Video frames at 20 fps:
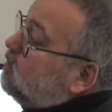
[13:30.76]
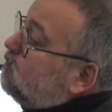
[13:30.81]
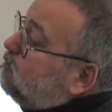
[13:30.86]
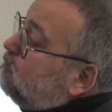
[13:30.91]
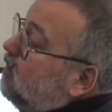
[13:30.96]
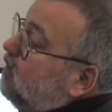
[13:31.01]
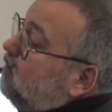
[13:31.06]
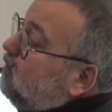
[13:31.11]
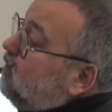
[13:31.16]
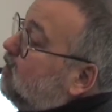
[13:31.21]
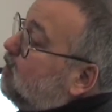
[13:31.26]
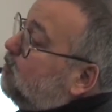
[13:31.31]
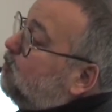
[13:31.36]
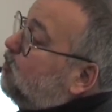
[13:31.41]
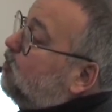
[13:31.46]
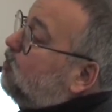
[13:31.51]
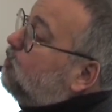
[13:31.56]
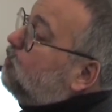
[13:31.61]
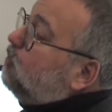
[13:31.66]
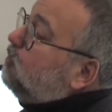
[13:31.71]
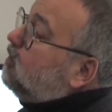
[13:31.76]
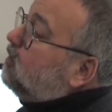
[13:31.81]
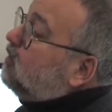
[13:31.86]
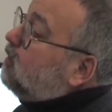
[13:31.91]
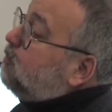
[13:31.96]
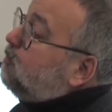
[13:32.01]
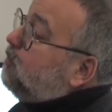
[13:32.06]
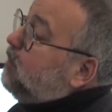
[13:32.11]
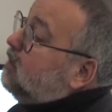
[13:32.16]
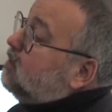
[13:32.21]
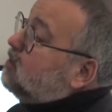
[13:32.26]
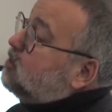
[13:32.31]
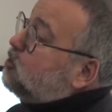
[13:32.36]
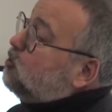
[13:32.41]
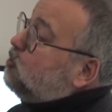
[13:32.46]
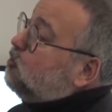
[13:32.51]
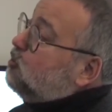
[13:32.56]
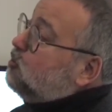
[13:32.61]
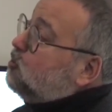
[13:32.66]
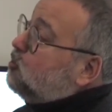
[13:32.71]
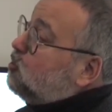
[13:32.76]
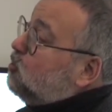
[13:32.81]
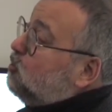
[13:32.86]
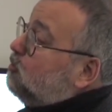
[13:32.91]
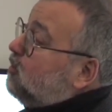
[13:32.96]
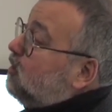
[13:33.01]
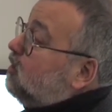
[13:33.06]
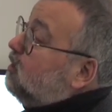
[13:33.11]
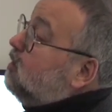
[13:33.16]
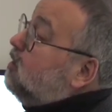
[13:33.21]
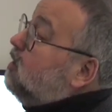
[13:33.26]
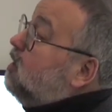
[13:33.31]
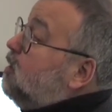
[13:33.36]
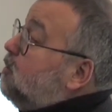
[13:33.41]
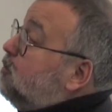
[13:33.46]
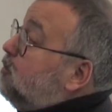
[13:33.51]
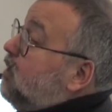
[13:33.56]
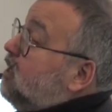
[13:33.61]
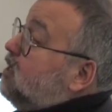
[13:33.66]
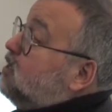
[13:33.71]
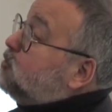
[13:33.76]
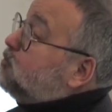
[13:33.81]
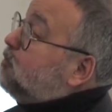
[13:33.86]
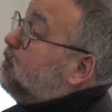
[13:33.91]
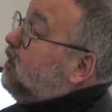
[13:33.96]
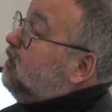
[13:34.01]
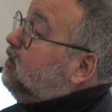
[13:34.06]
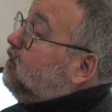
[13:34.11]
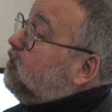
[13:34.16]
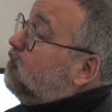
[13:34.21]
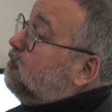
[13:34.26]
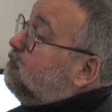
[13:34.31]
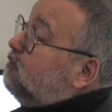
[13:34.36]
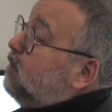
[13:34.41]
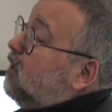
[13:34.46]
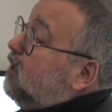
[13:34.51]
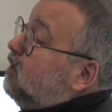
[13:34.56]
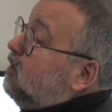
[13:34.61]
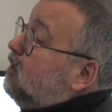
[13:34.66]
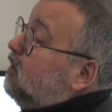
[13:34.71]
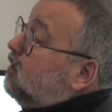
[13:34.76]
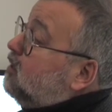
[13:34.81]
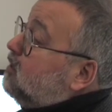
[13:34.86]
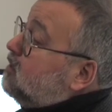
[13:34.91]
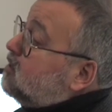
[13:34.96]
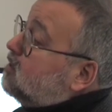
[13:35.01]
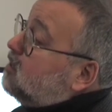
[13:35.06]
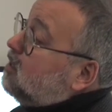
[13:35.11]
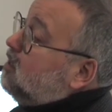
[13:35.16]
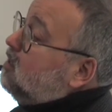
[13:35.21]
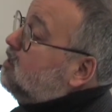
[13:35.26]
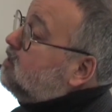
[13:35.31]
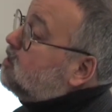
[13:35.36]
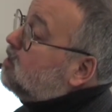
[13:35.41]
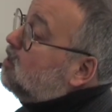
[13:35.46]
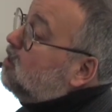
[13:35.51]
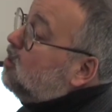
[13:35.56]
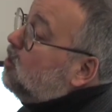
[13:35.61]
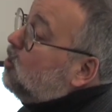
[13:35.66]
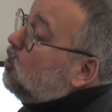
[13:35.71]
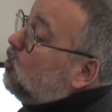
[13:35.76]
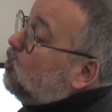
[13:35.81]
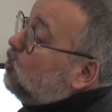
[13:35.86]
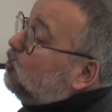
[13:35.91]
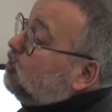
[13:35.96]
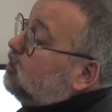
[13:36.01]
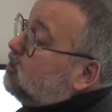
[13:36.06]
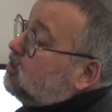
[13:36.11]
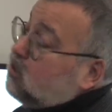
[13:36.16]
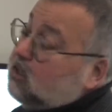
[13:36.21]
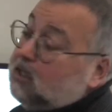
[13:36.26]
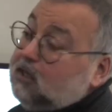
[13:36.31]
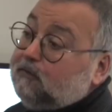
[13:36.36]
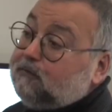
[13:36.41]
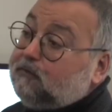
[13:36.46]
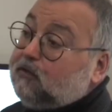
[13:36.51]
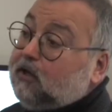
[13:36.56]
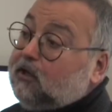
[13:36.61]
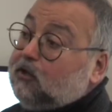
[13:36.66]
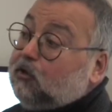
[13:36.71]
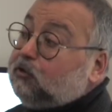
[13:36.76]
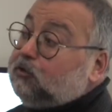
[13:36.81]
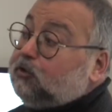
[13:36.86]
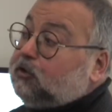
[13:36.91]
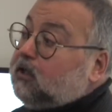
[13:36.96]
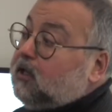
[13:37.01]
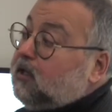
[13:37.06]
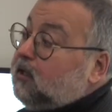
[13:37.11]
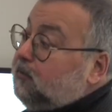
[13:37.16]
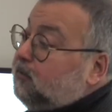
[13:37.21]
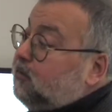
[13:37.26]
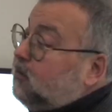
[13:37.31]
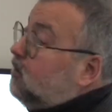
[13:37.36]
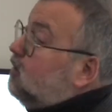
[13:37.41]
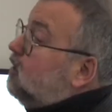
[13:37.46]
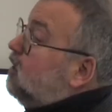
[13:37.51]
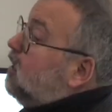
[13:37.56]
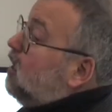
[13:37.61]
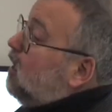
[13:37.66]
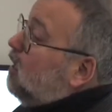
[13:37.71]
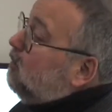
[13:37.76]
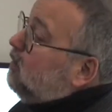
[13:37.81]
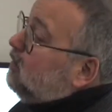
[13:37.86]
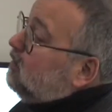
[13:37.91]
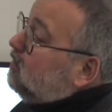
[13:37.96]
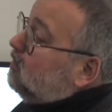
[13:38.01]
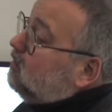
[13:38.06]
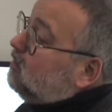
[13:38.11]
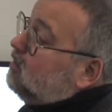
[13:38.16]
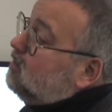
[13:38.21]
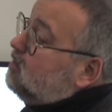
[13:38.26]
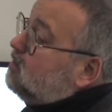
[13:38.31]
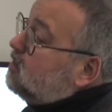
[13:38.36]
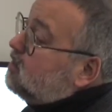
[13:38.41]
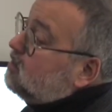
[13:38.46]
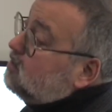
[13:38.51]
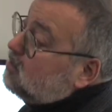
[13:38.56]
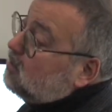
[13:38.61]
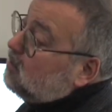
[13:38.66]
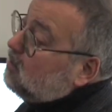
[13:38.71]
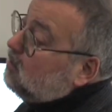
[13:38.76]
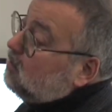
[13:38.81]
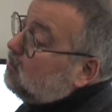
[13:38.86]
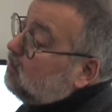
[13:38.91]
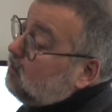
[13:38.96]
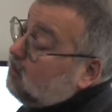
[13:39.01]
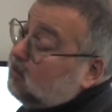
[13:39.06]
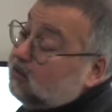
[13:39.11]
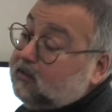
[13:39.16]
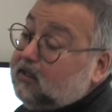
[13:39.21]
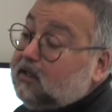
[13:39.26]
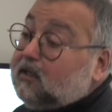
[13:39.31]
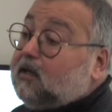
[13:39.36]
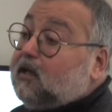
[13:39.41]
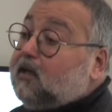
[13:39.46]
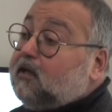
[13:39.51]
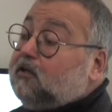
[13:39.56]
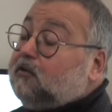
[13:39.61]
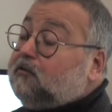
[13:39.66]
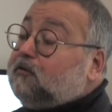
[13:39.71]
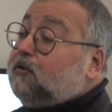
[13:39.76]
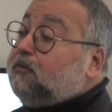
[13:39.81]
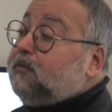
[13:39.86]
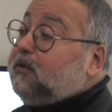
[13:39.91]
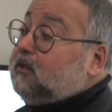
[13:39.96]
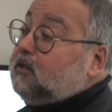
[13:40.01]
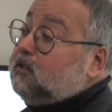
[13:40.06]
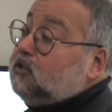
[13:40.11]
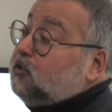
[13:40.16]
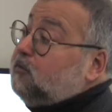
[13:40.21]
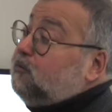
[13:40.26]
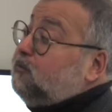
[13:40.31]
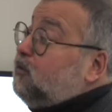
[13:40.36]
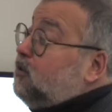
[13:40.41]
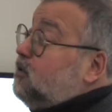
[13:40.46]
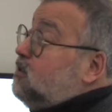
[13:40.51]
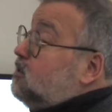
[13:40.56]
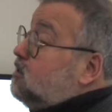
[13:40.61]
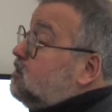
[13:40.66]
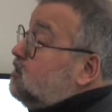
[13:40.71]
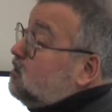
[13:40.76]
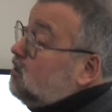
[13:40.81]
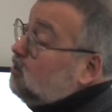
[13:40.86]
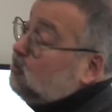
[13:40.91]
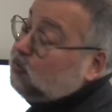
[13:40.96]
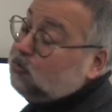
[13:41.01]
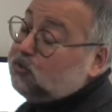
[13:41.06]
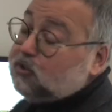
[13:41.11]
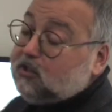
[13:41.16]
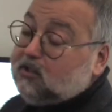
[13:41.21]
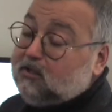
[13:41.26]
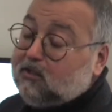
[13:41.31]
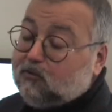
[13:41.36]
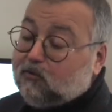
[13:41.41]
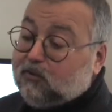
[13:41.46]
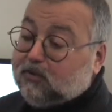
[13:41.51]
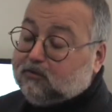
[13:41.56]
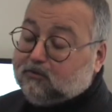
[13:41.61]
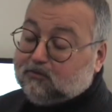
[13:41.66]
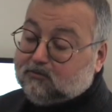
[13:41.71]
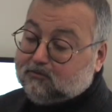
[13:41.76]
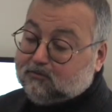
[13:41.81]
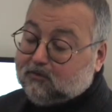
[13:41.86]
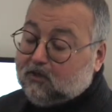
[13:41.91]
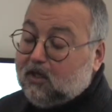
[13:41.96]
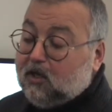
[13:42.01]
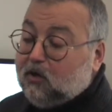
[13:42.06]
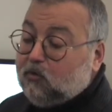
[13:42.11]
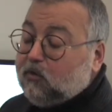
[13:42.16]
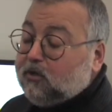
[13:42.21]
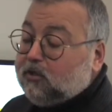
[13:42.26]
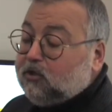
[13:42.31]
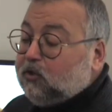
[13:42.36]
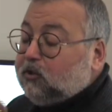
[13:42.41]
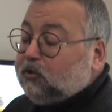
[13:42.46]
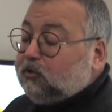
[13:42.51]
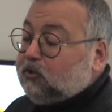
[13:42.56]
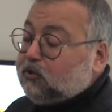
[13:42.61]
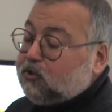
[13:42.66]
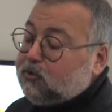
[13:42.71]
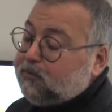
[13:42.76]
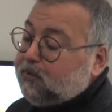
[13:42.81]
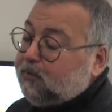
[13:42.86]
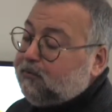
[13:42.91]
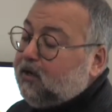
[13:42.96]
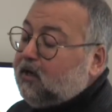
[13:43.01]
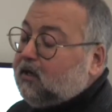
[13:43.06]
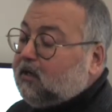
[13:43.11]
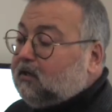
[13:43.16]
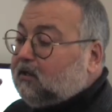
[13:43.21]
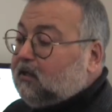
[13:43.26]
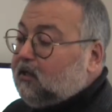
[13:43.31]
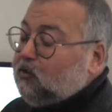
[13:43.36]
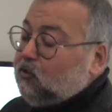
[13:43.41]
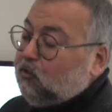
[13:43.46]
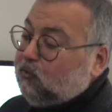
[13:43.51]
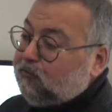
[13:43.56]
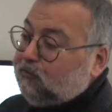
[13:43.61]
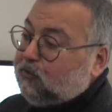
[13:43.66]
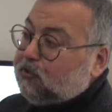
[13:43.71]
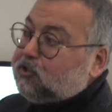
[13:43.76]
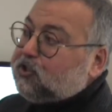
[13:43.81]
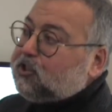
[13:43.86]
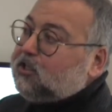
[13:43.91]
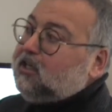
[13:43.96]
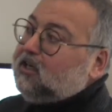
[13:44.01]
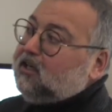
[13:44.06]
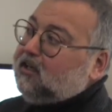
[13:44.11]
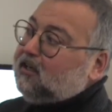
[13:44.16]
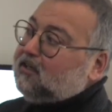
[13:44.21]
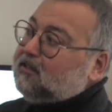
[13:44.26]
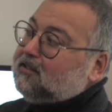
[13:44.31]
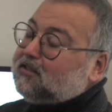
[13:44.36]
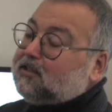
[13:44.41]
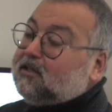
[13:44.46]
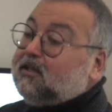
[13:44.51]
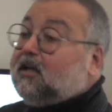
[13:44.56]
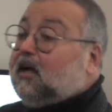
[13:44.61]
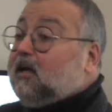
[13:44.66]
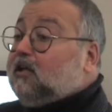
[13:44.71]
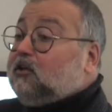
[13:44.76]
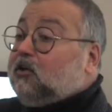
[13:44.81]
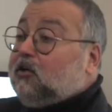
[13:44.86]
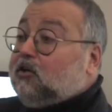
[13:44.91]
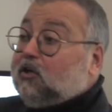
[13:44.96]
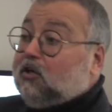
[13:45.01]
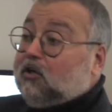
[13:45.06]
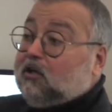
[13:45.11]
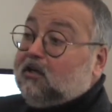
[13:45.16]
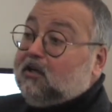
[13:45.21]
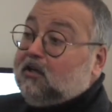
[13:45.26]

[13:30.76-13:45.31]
it's finding a product that appeals to consumer, brings plenty of money, and stays on the shelf for a long time. I mean, this is the kind of competition, for instance, that you see when you go to a supermarket and look for cereals, and